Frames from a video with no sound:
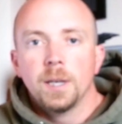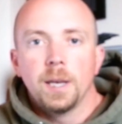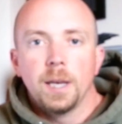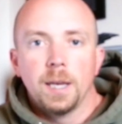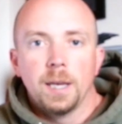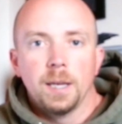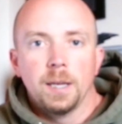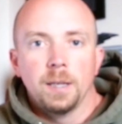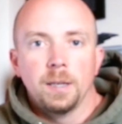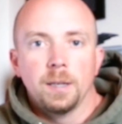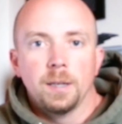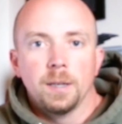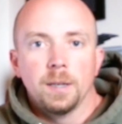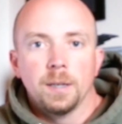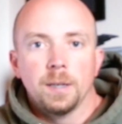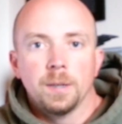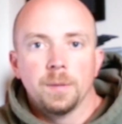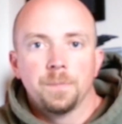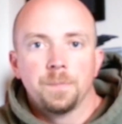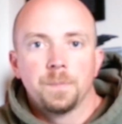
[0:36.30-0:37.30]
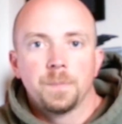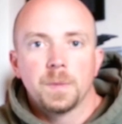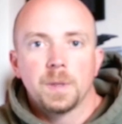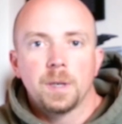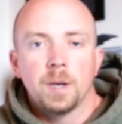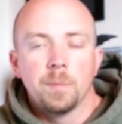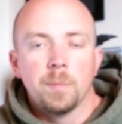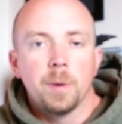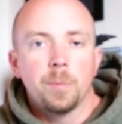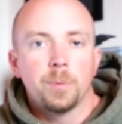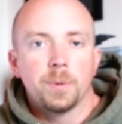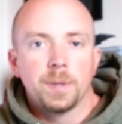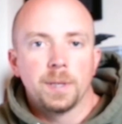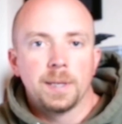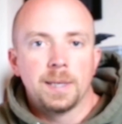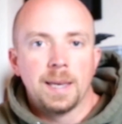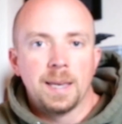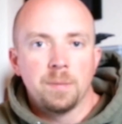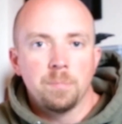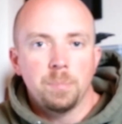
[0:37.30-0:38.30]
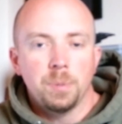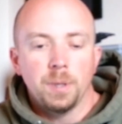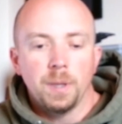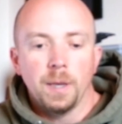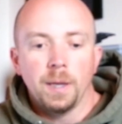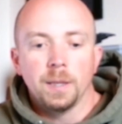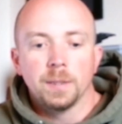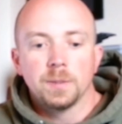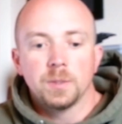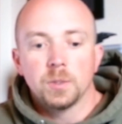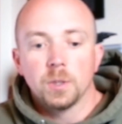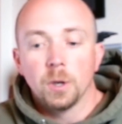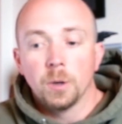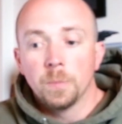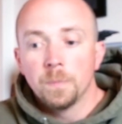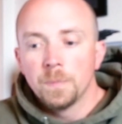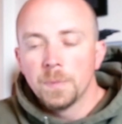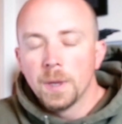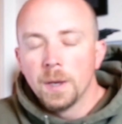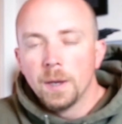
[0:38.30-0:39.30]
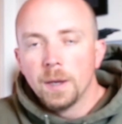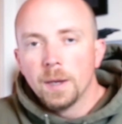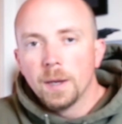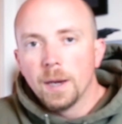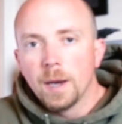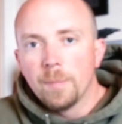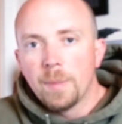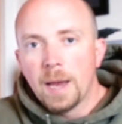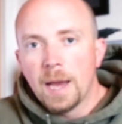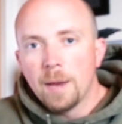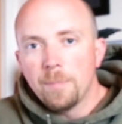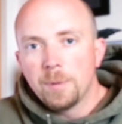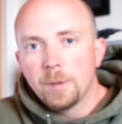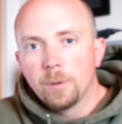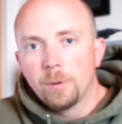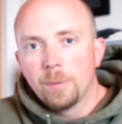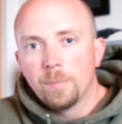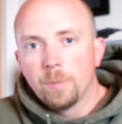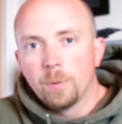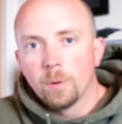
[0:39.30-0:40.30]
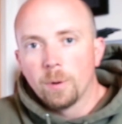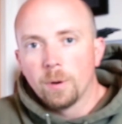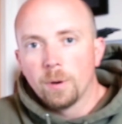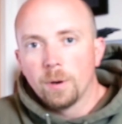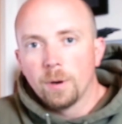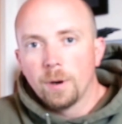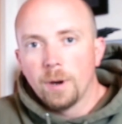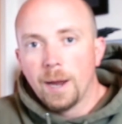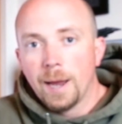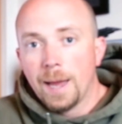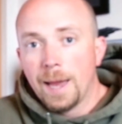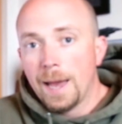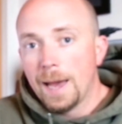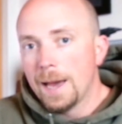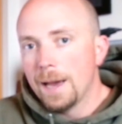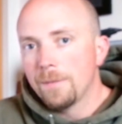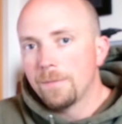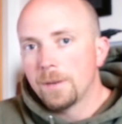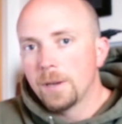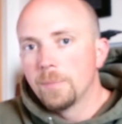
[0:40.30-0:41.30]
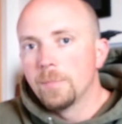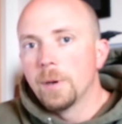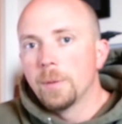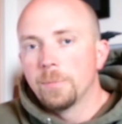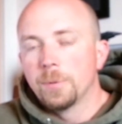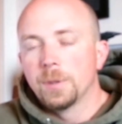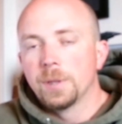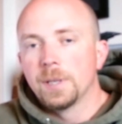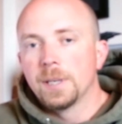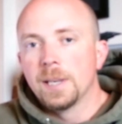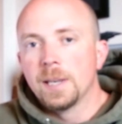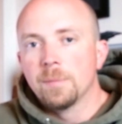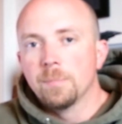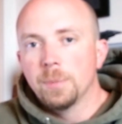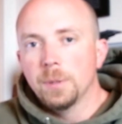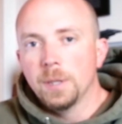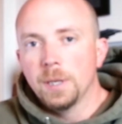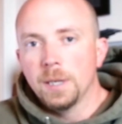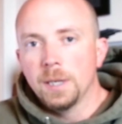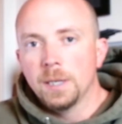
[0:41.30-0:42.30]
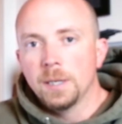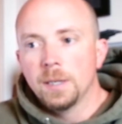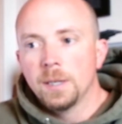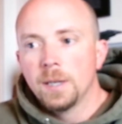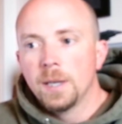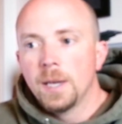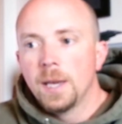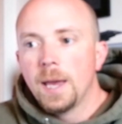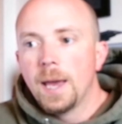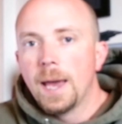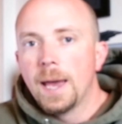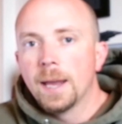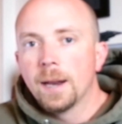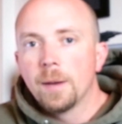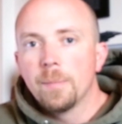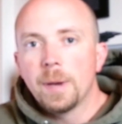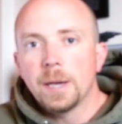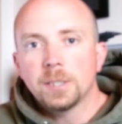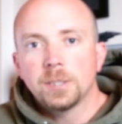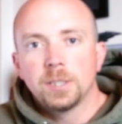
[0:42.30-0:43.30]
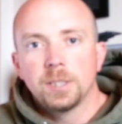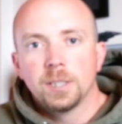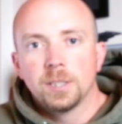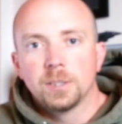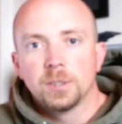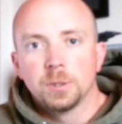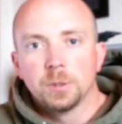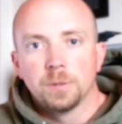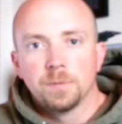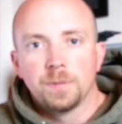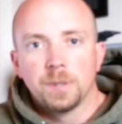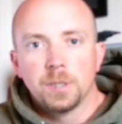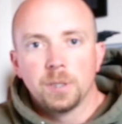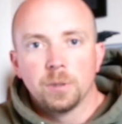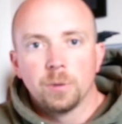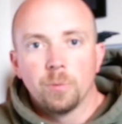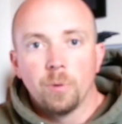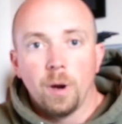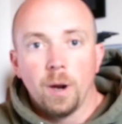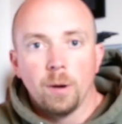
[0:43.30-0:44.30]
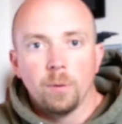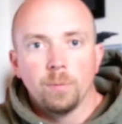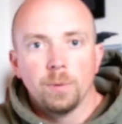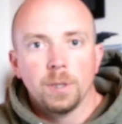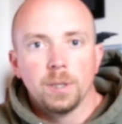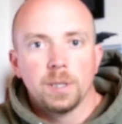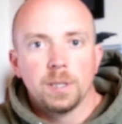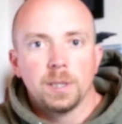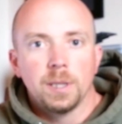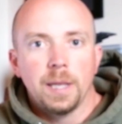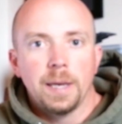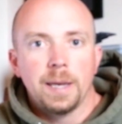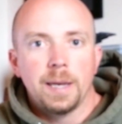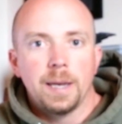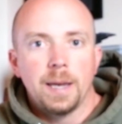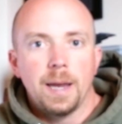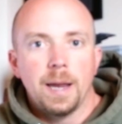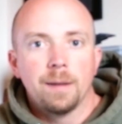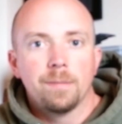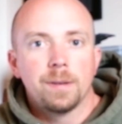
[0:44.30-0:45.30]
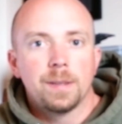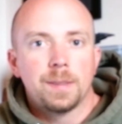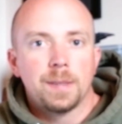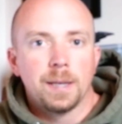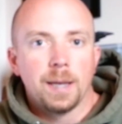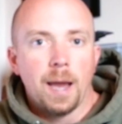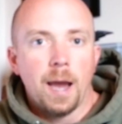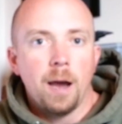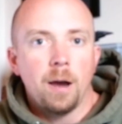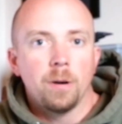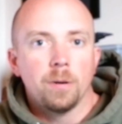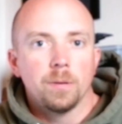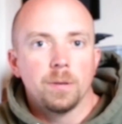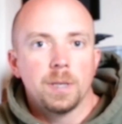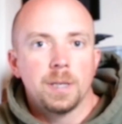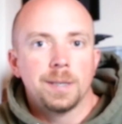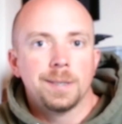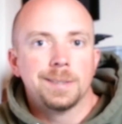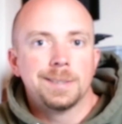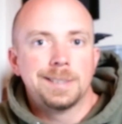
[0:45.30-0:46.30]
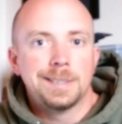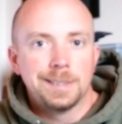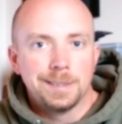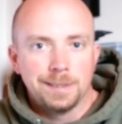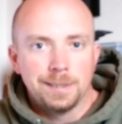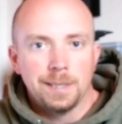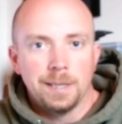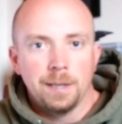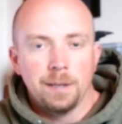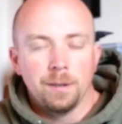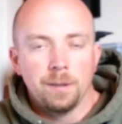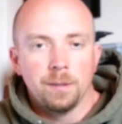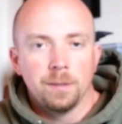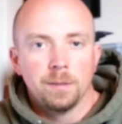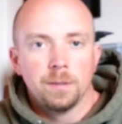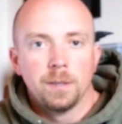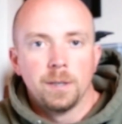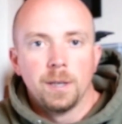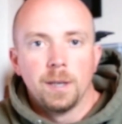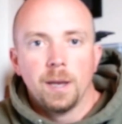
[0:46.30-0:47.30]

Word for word: and uh, come up with a game plan. So I'm happy to report I have come up with a game plan, and I'm actually going to do a video where I really lay everything out in detail.